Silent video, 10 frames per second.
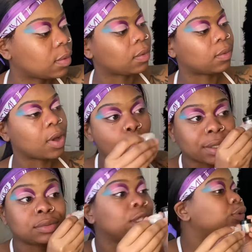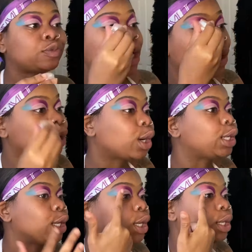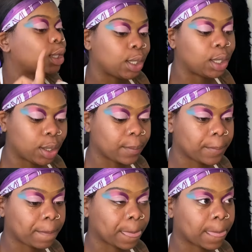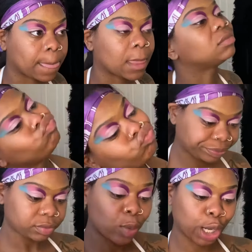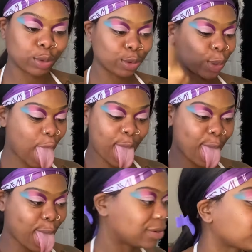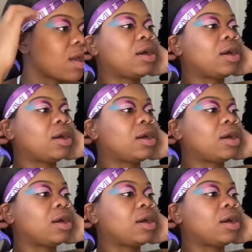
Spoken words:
press that product in. Not only am I pressing it in with my angled brush,